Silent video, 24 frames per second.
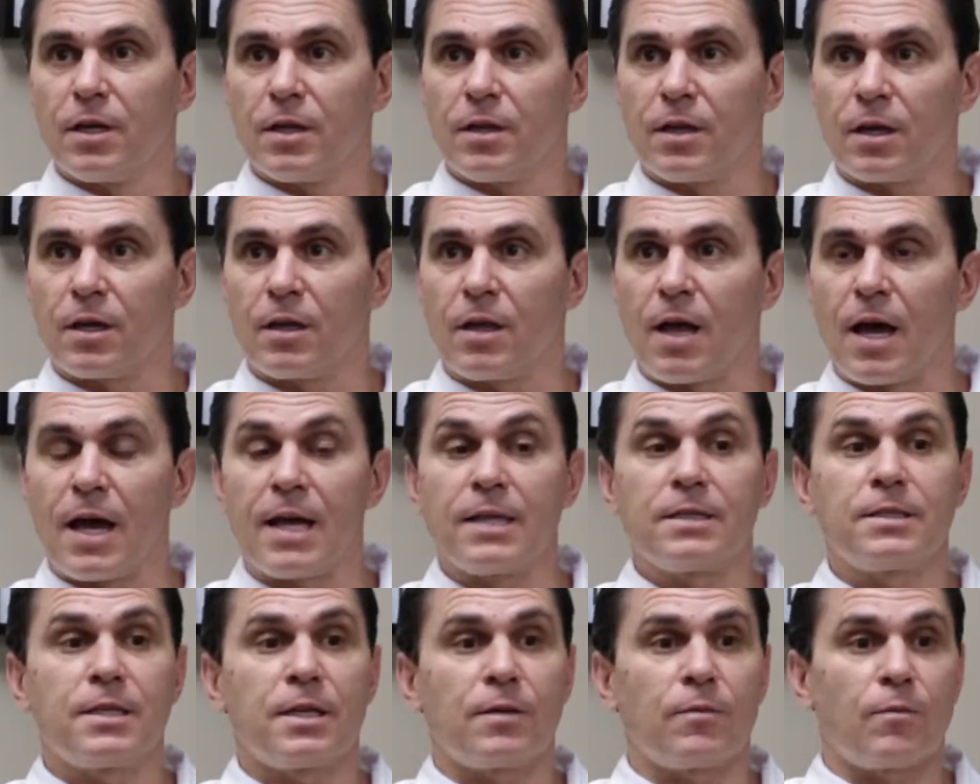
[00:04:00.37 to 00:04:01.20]
The
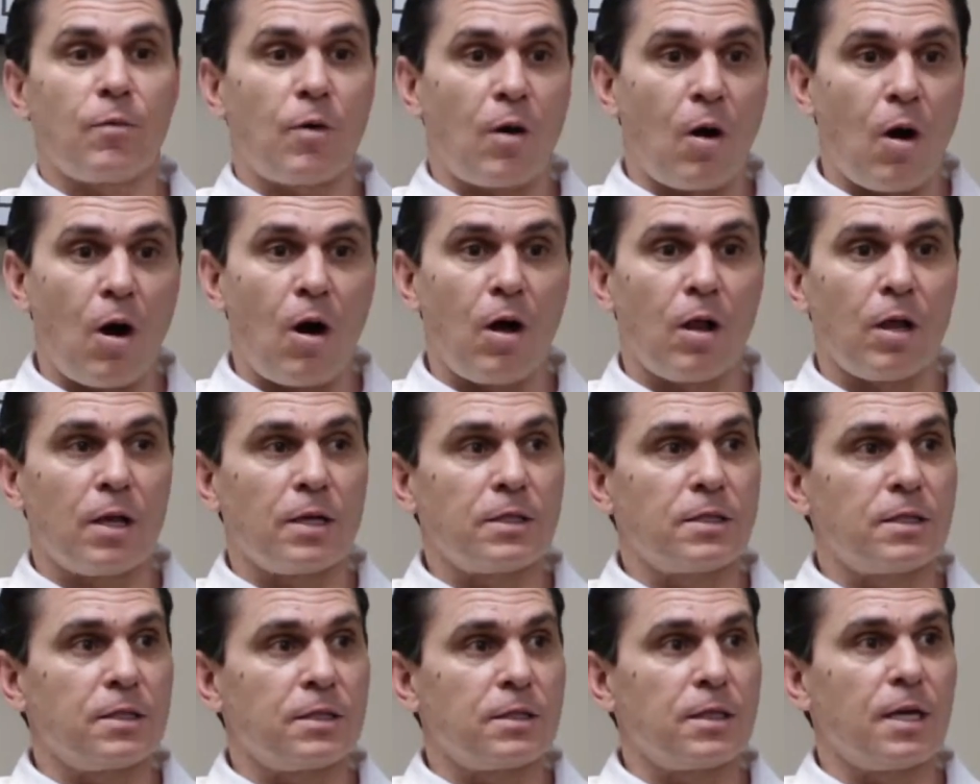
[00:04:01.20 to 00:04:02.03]
clients that call
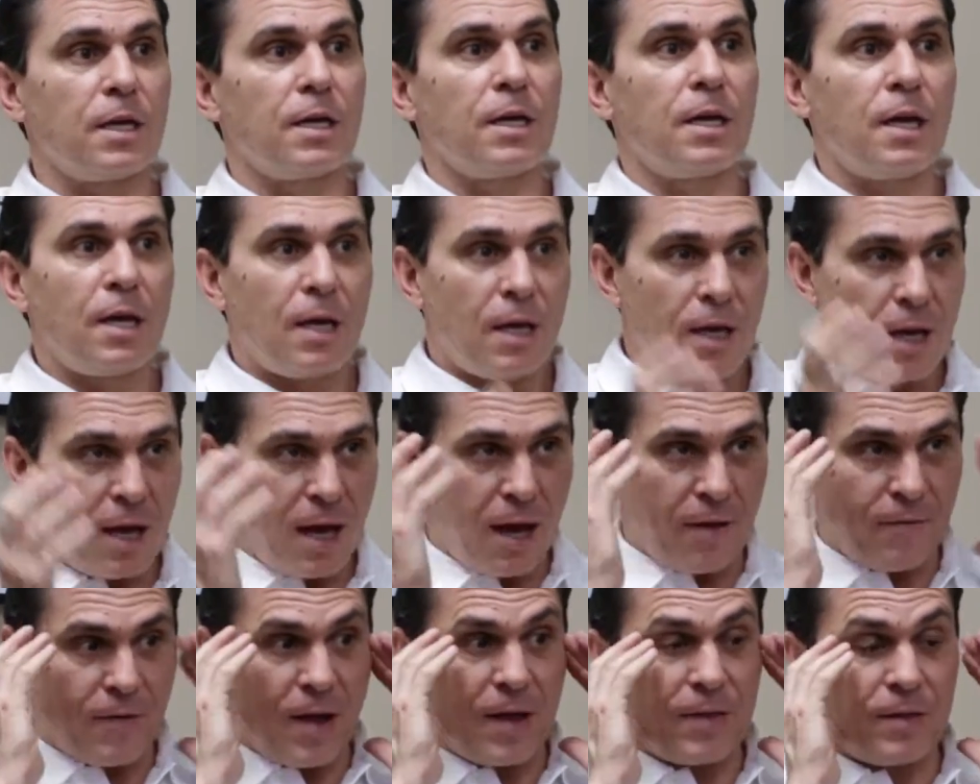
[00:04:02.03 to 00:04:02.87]
us and say,
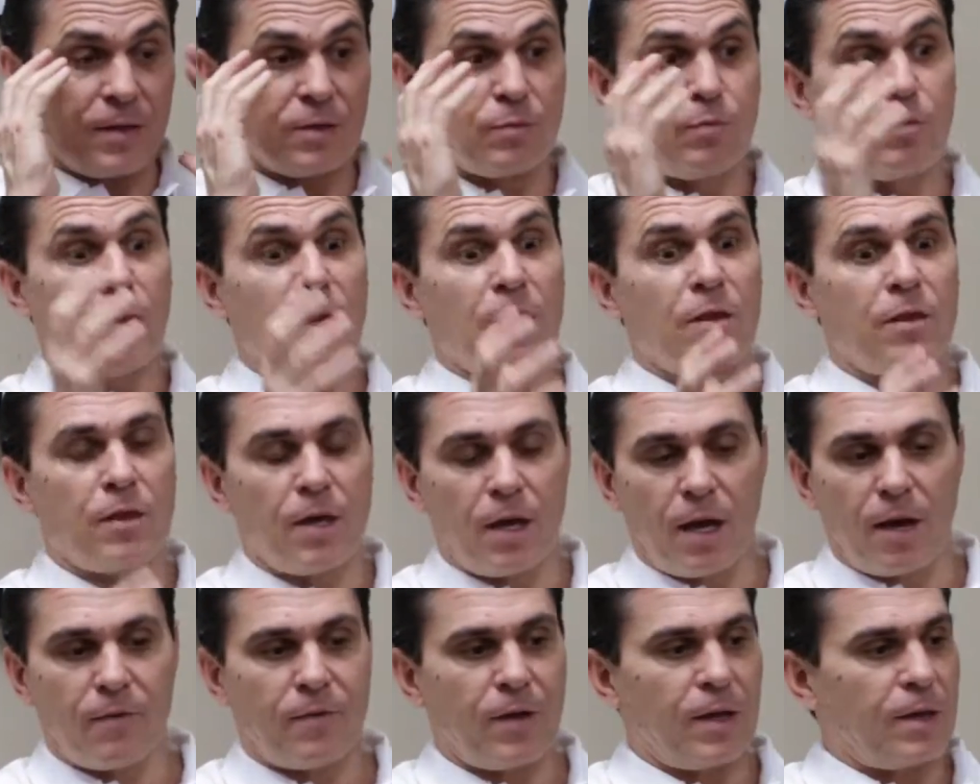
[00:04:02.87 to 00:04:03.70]
I've got this big
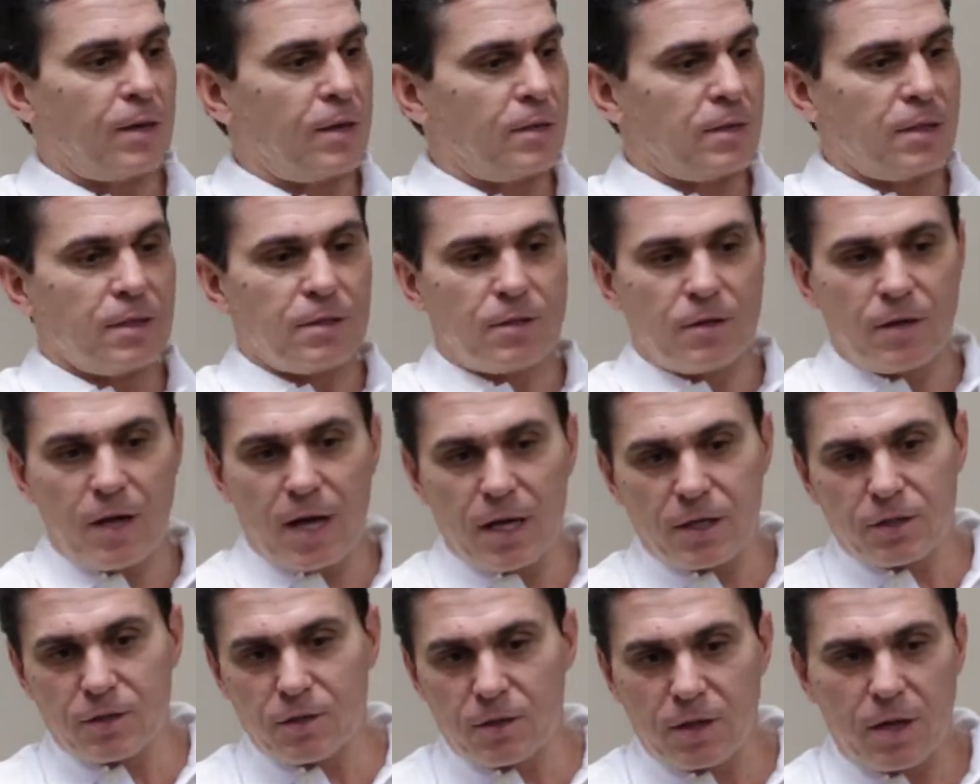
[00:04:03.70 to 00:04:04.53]
thing, I've got this
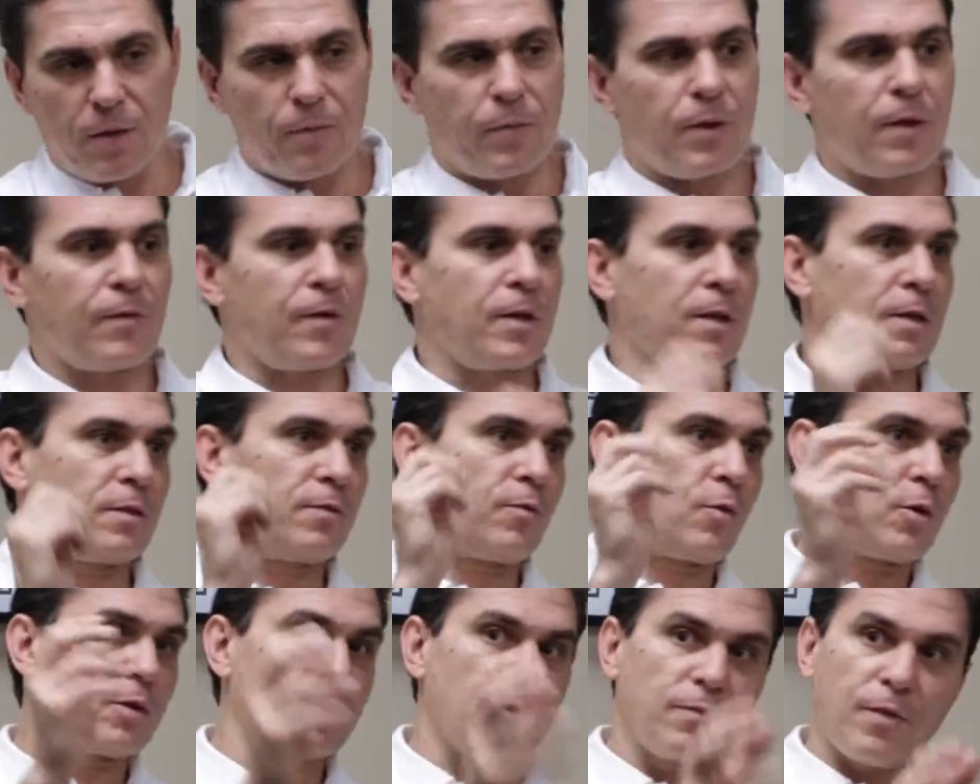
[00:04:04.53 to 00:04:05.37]
international company, I've got this
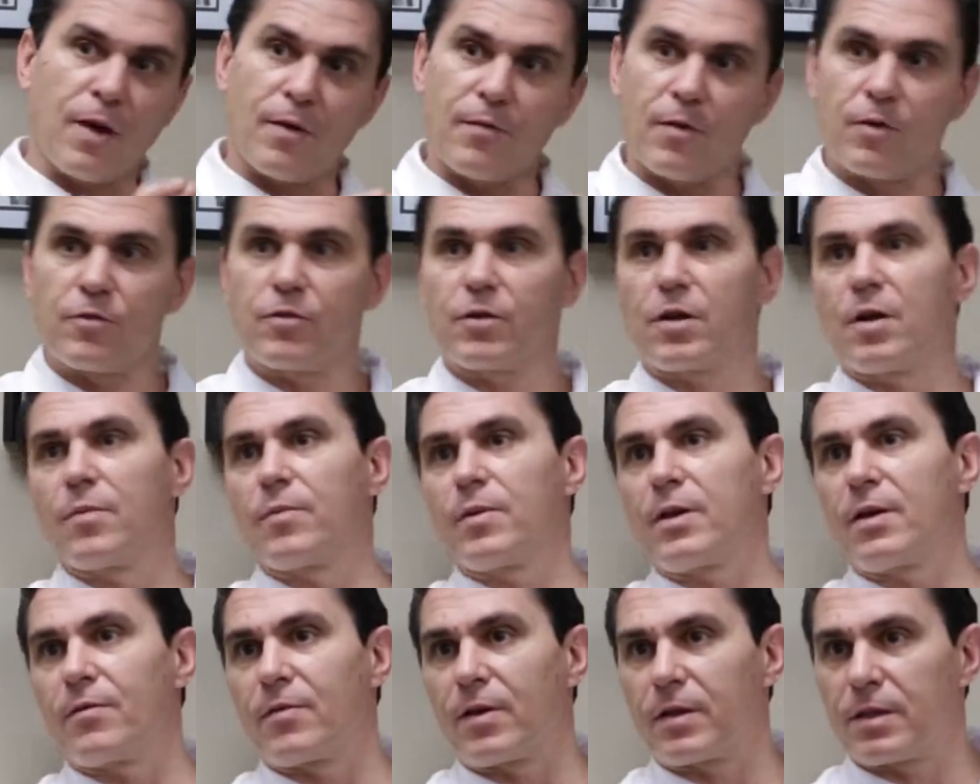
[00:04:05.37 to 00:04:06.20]
Fortune 500
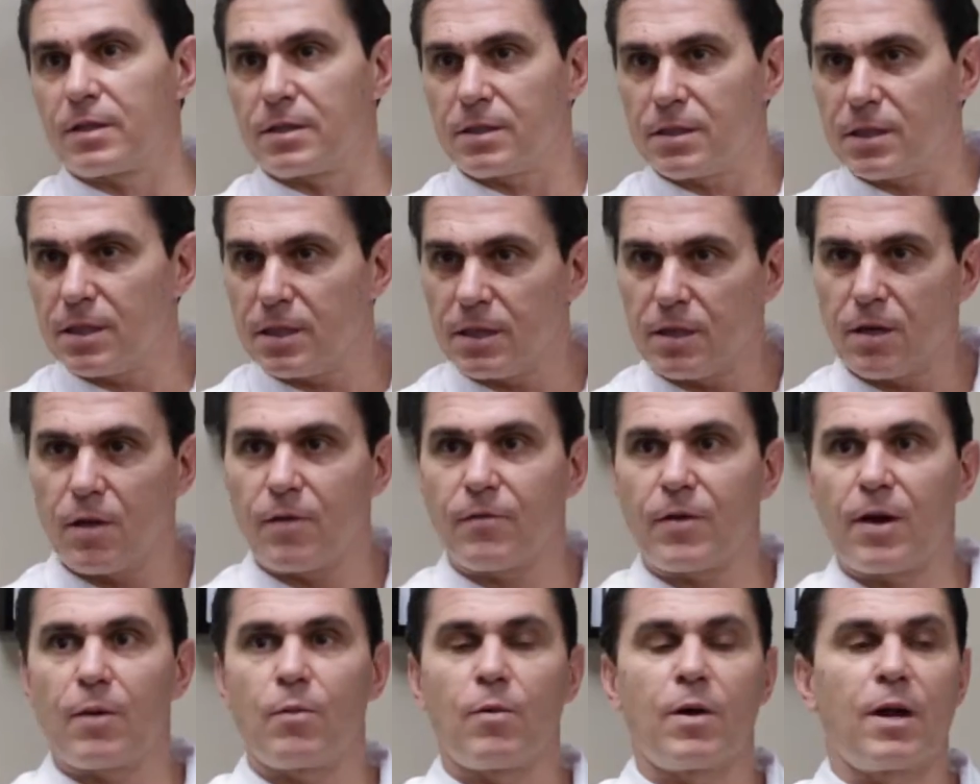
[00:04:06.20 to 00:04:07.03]
company, I've got the CEO,
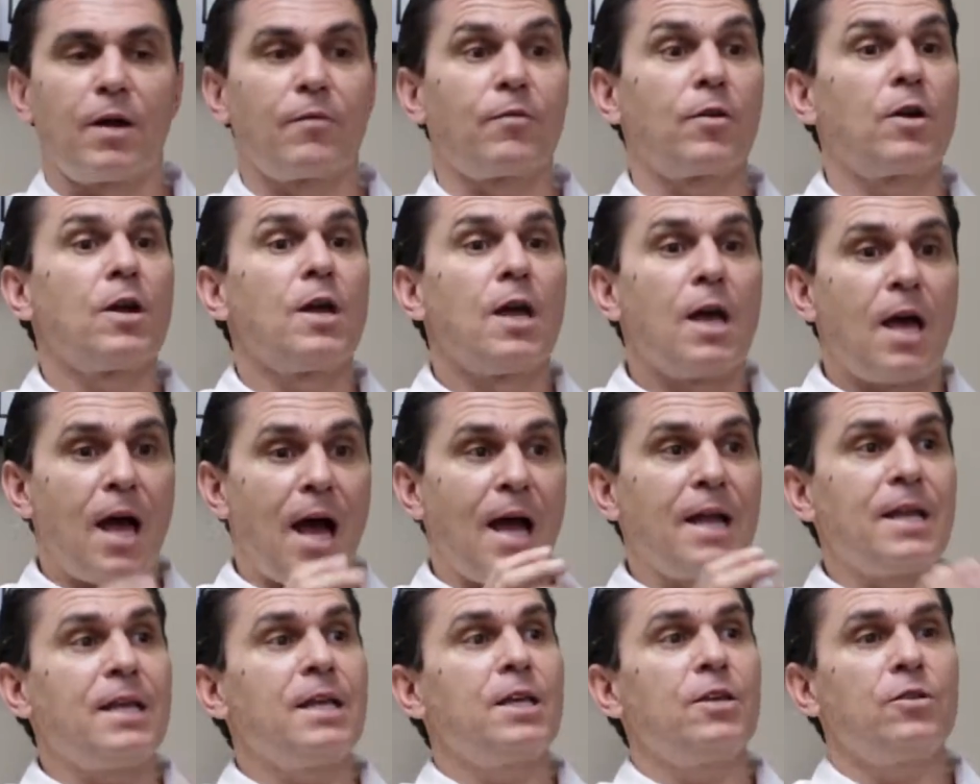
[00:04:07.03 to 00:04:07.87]
I've got whatever,
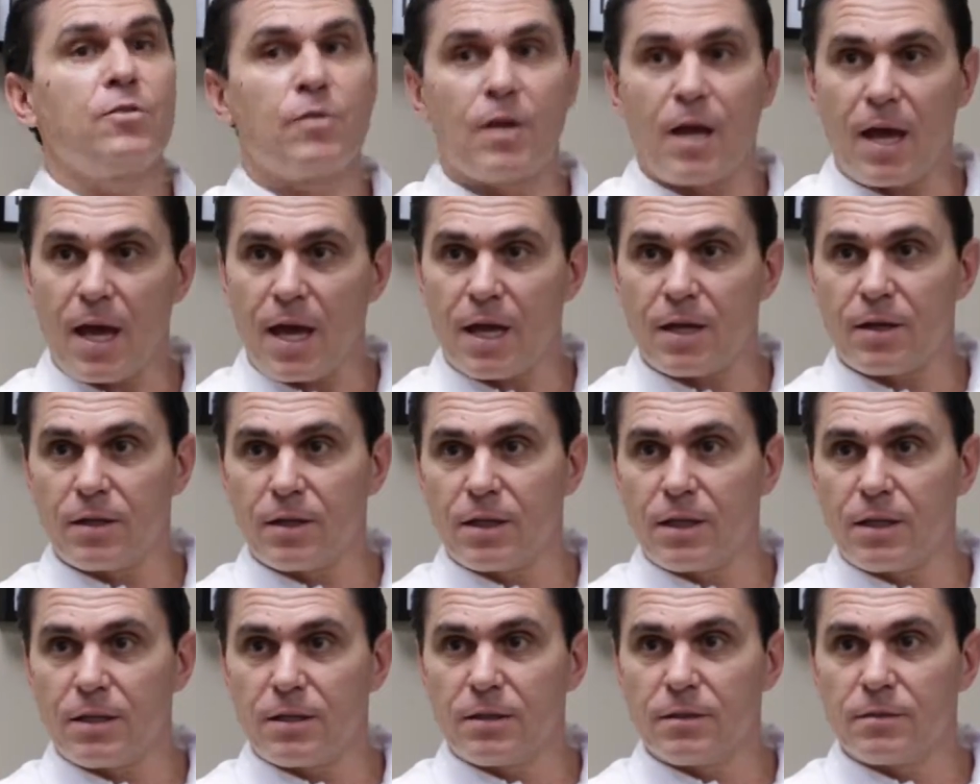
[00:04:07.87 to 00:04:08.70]
I need you to
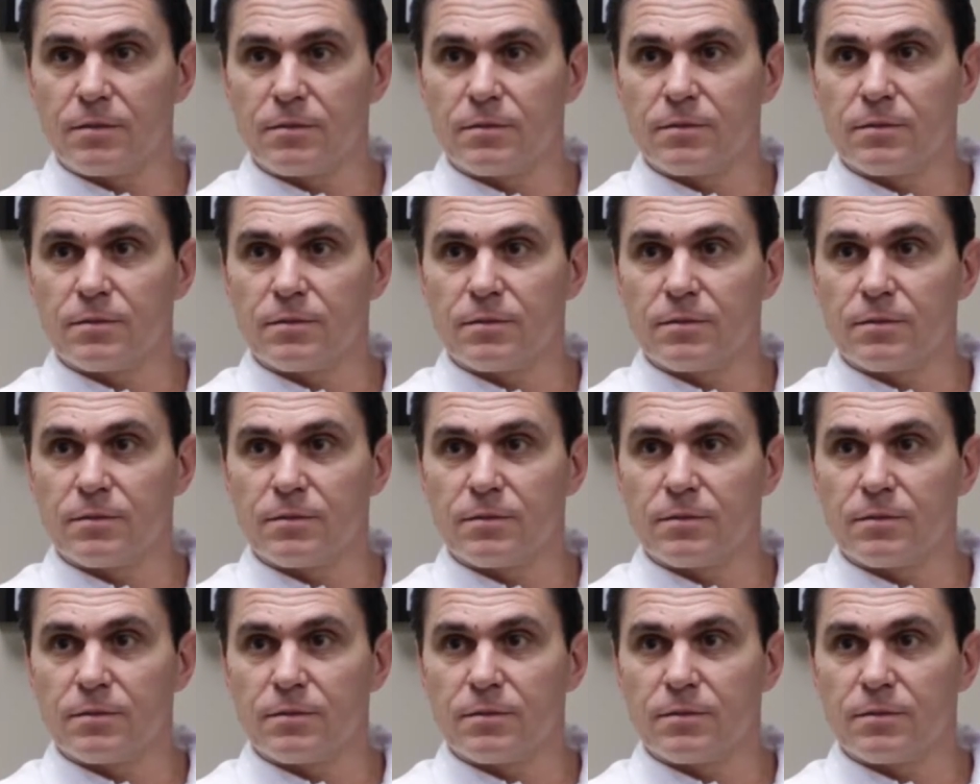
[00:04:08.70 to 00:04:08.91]
handle it.